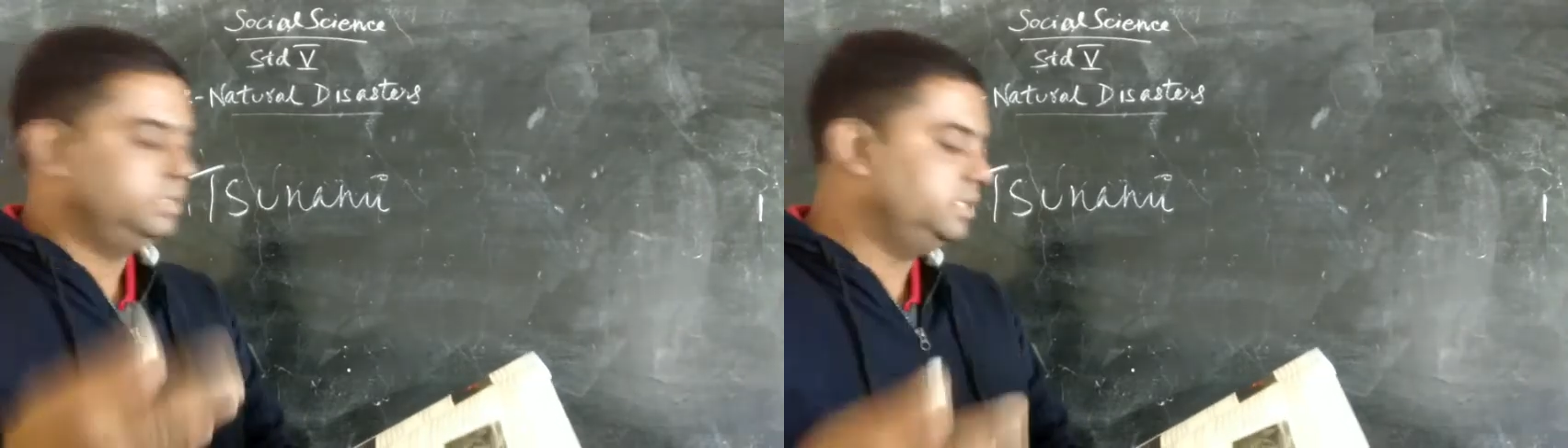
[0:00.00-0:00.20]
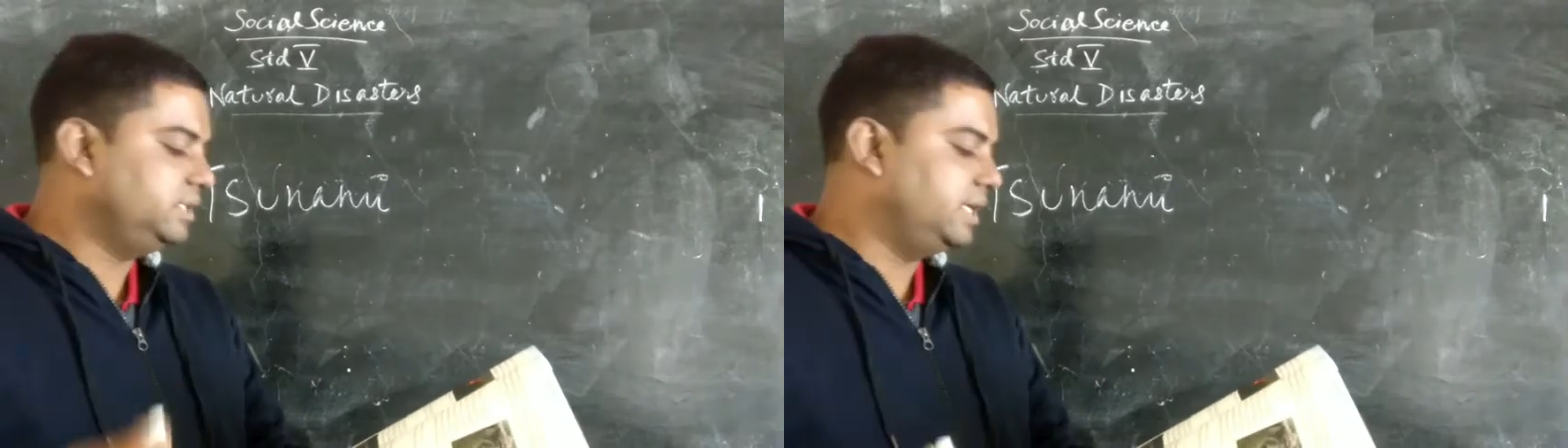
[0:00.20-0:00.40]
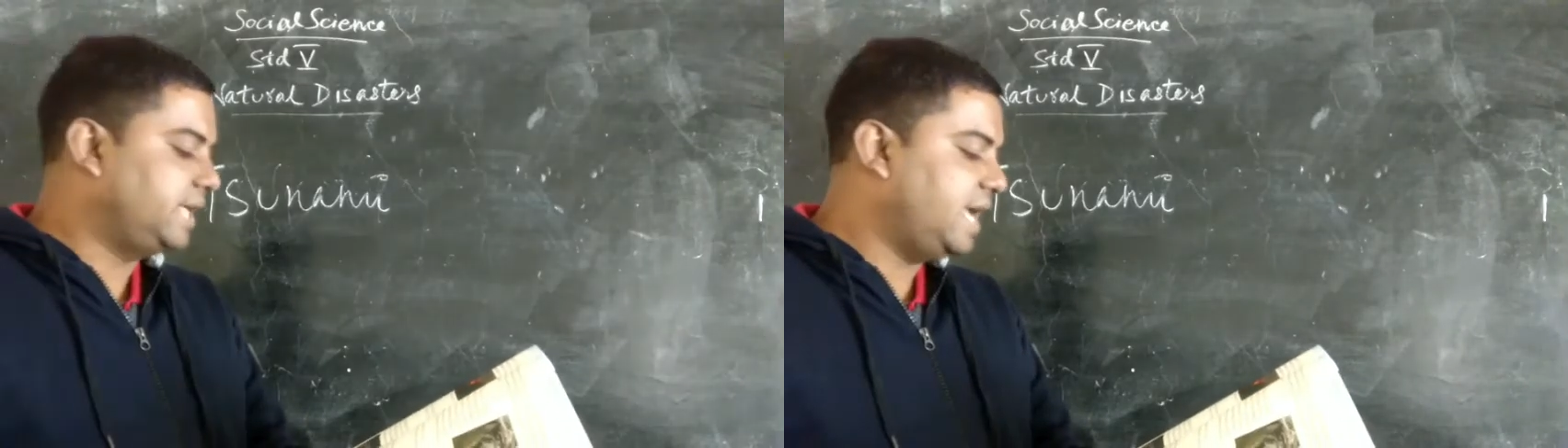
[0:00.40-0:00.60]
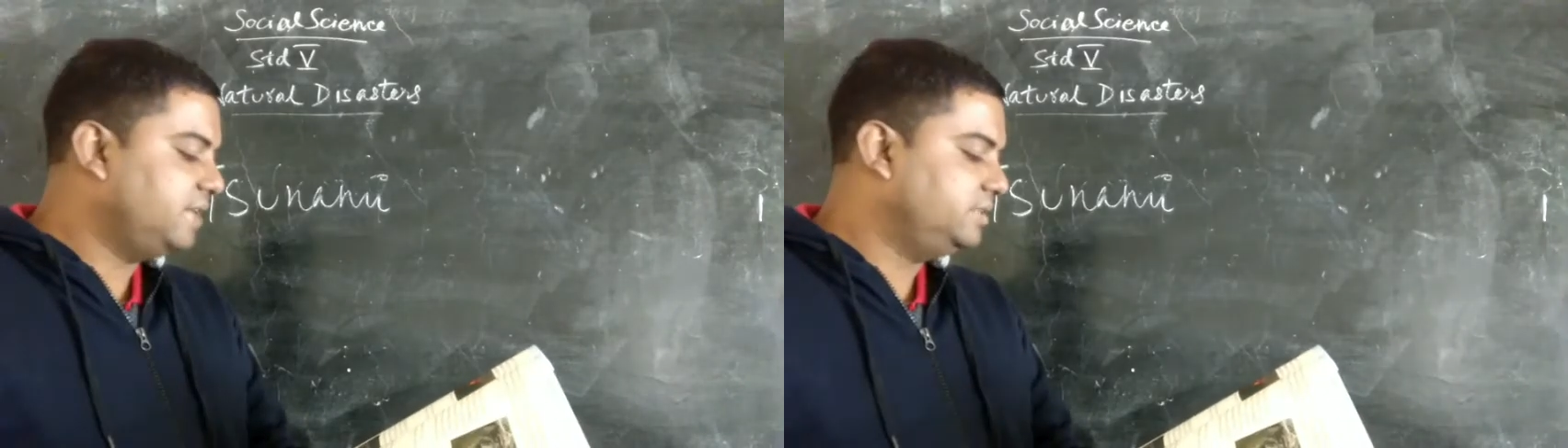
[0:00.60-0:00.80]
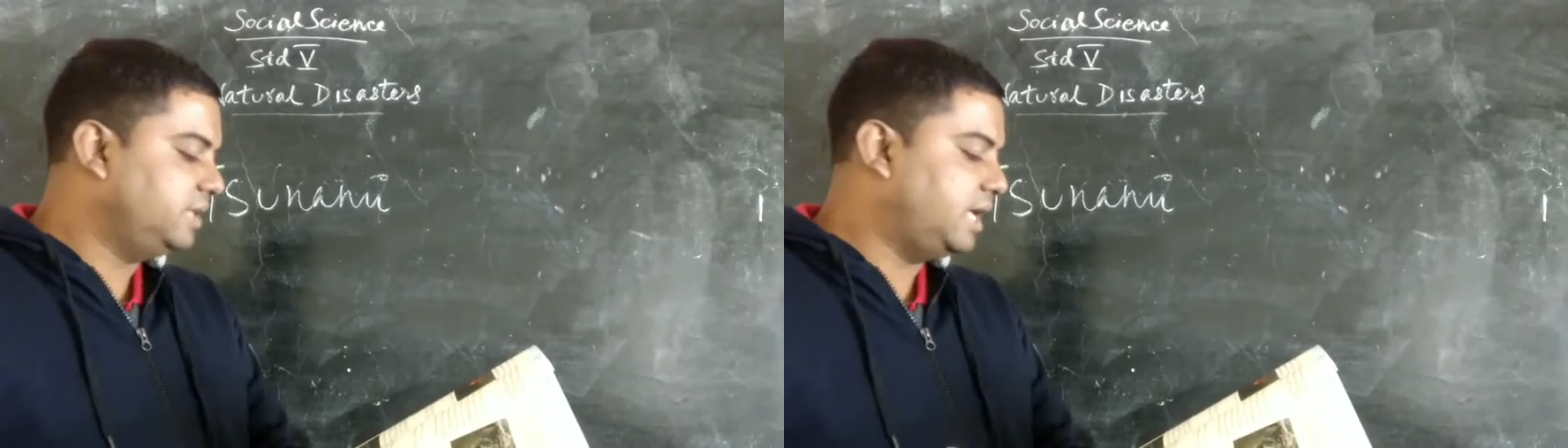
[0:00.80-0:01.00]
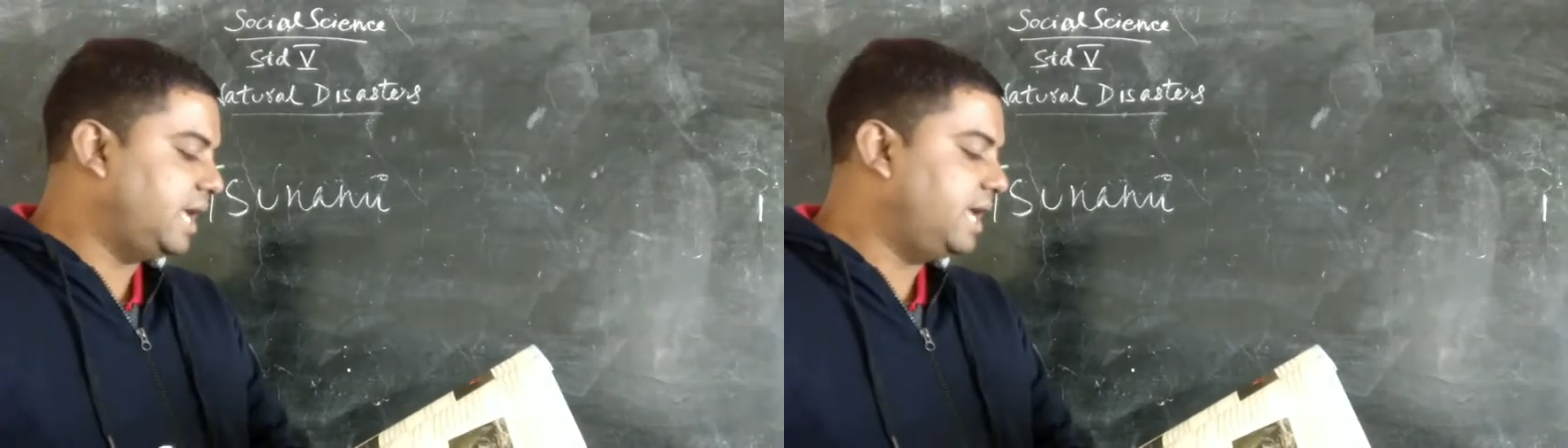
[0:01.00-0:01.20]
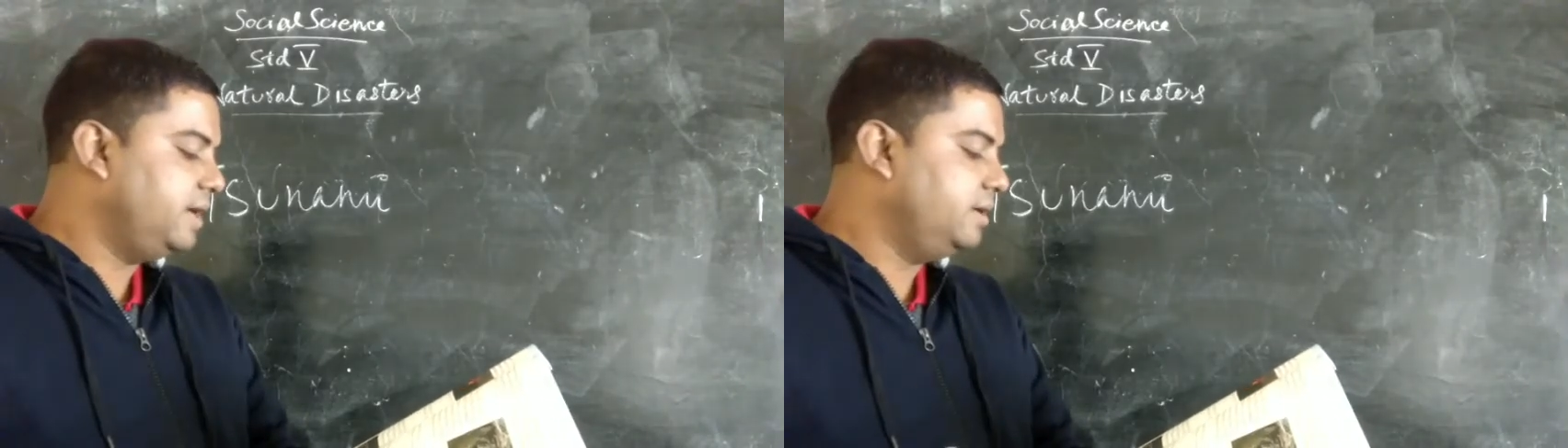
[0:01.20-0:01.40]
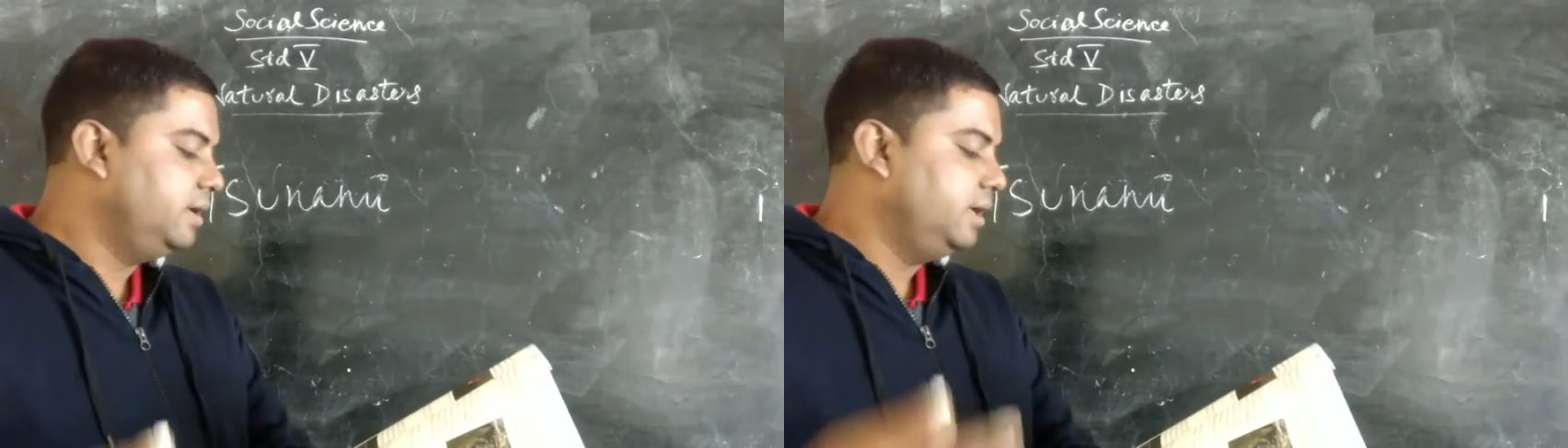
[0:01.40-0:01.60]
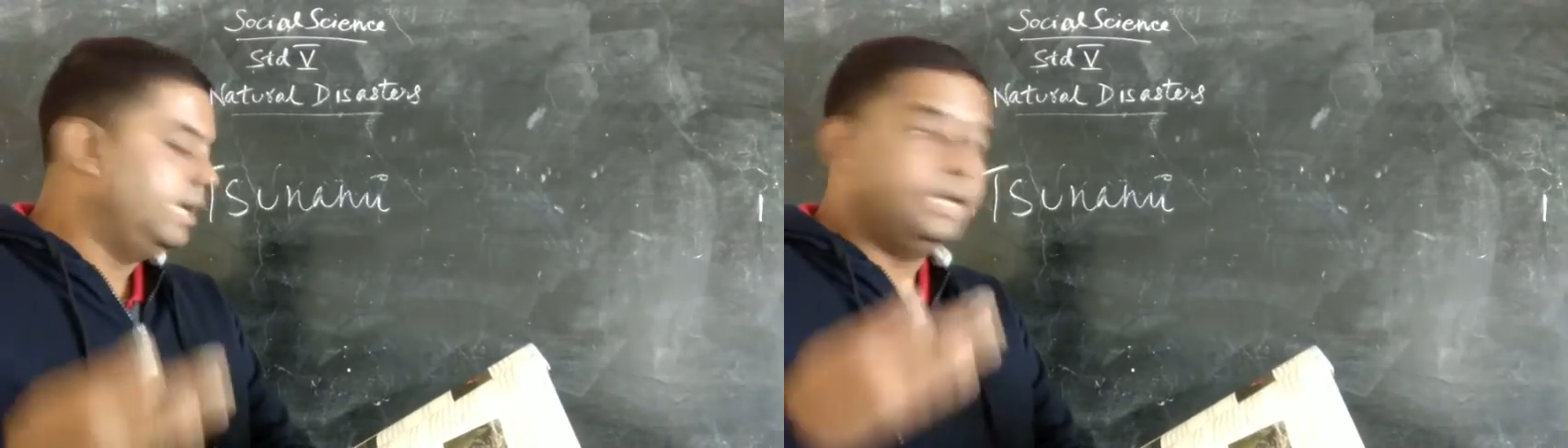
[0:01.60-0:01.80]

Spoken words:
just attacks and